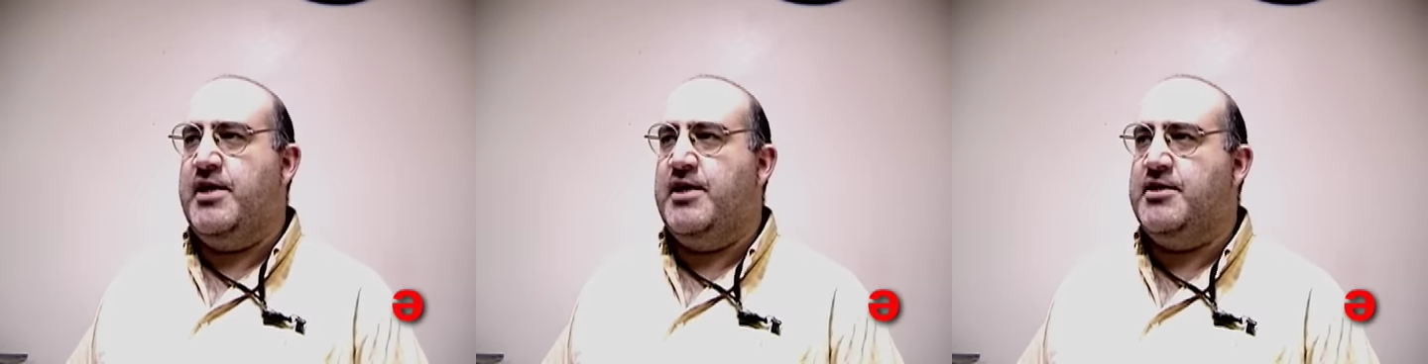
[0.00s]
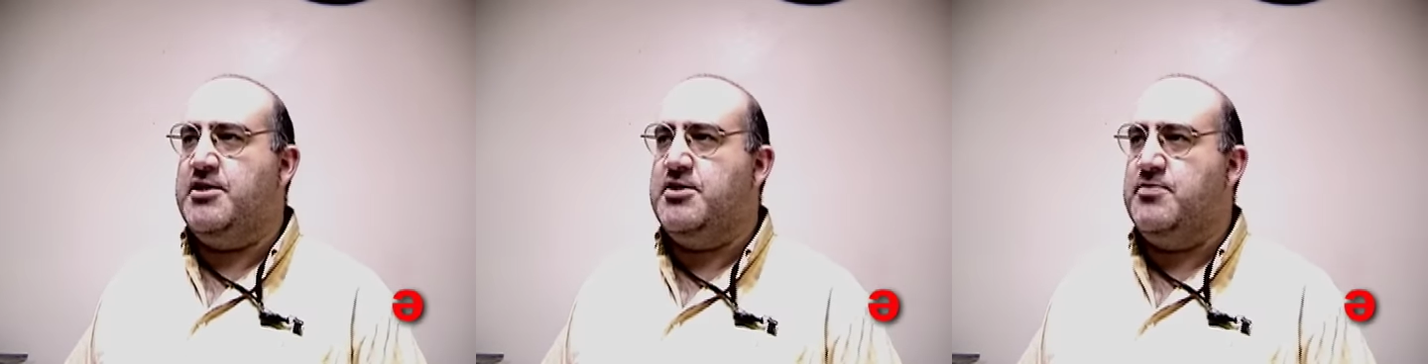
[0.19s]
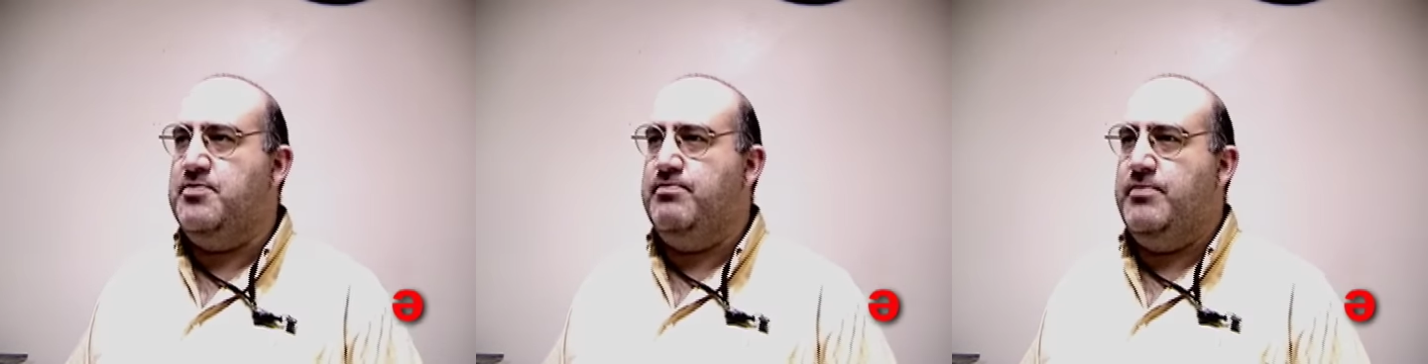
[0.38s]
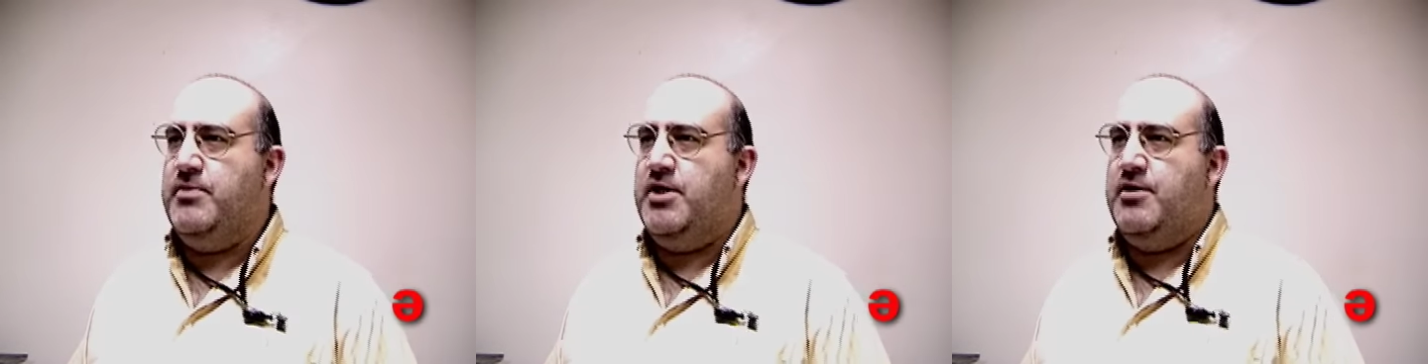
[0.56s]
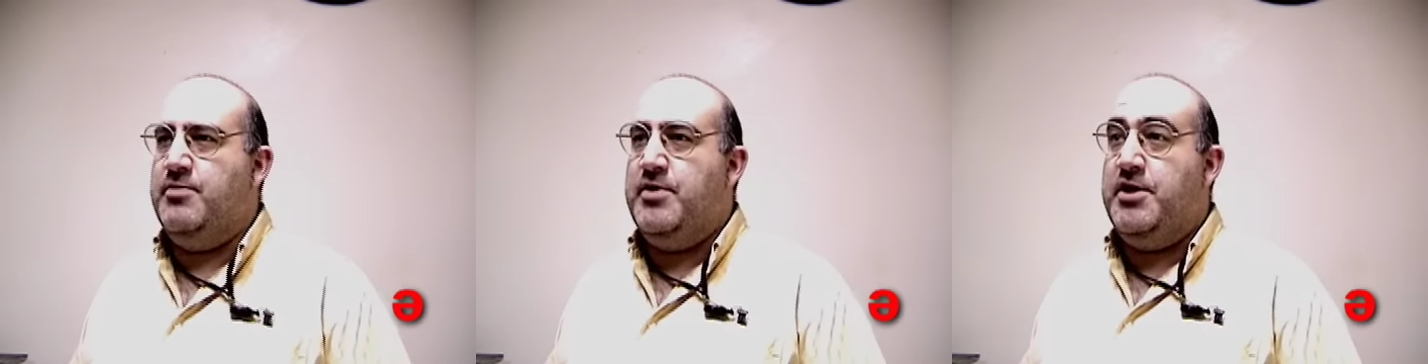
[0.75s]
that's
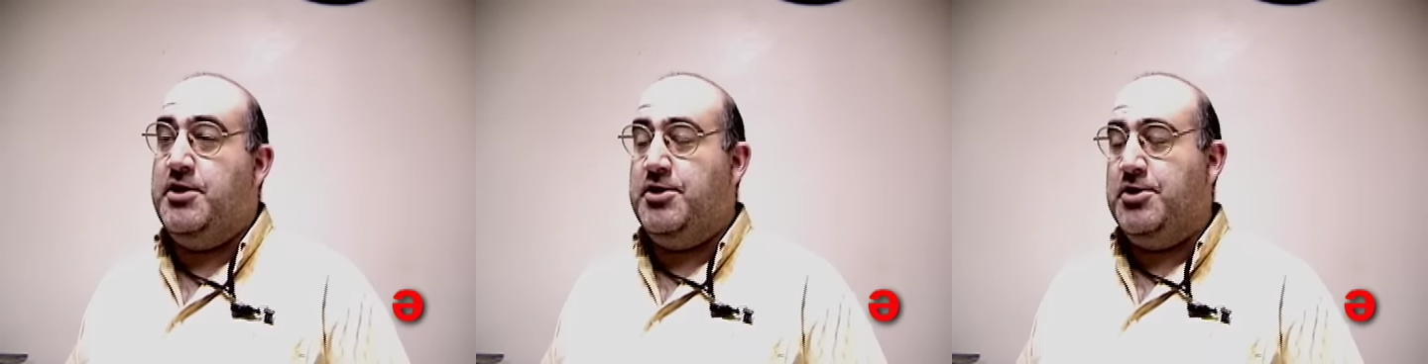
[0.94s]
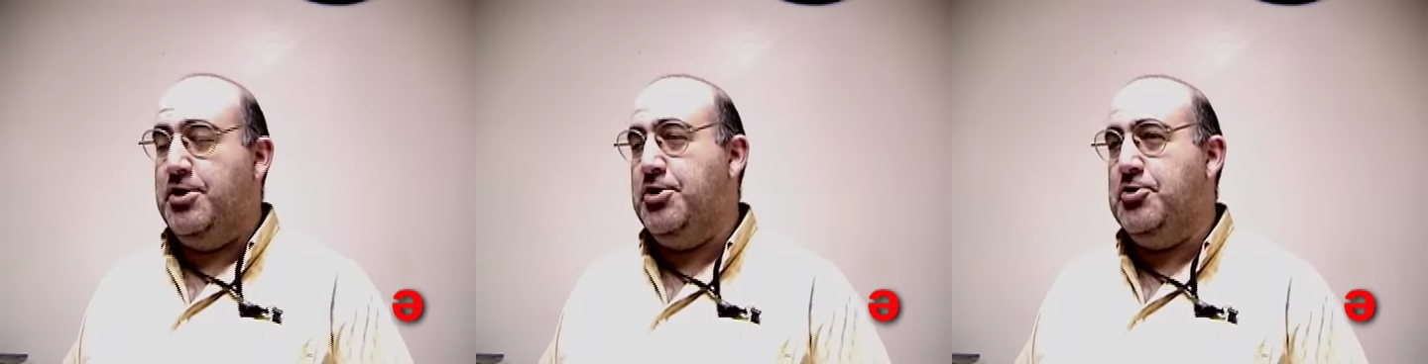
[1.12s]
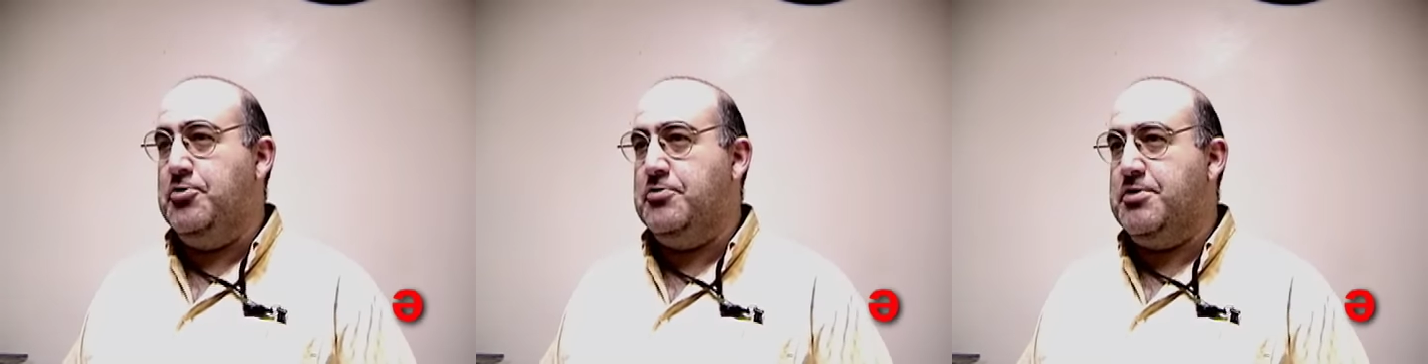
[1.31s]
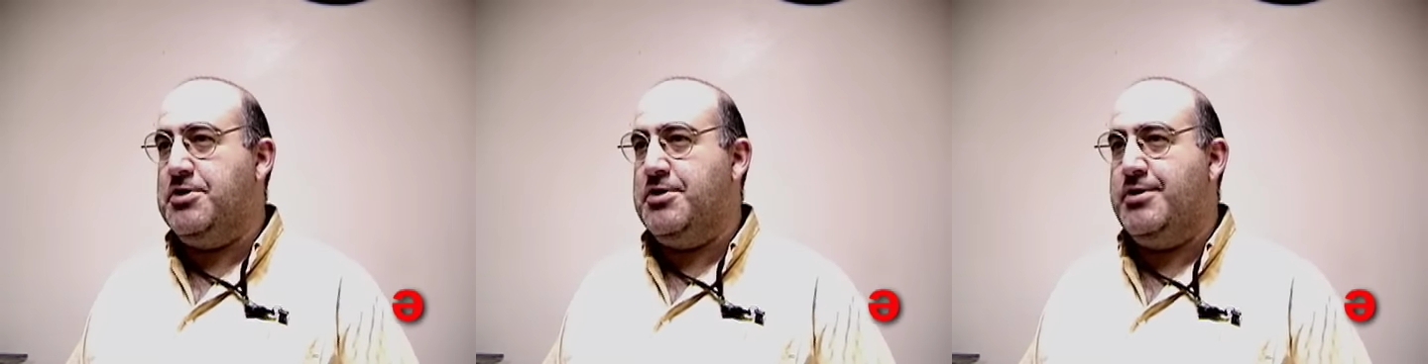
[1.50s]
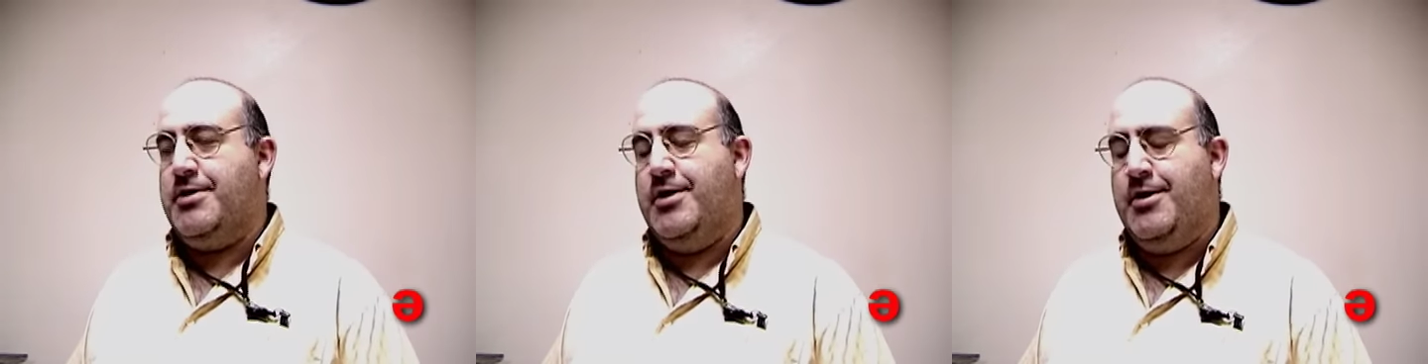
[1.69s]
been in the
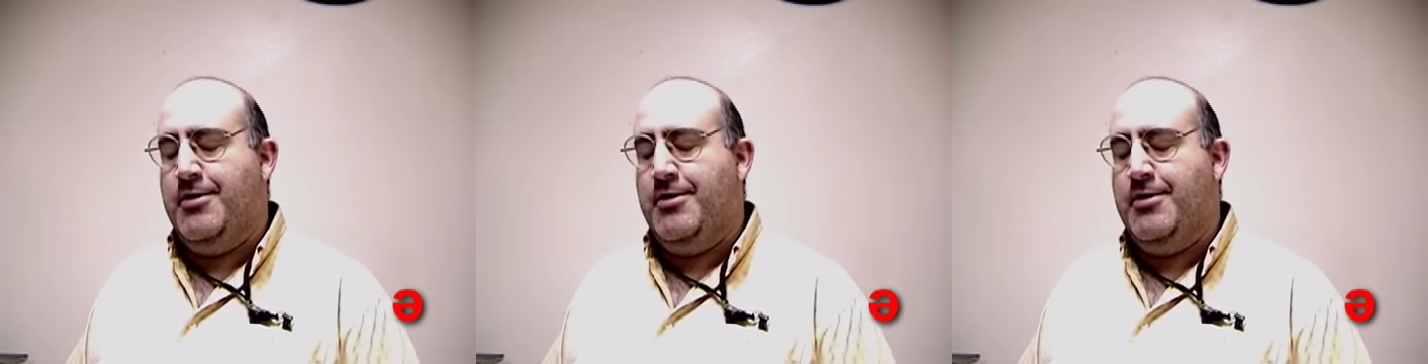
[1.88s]
news,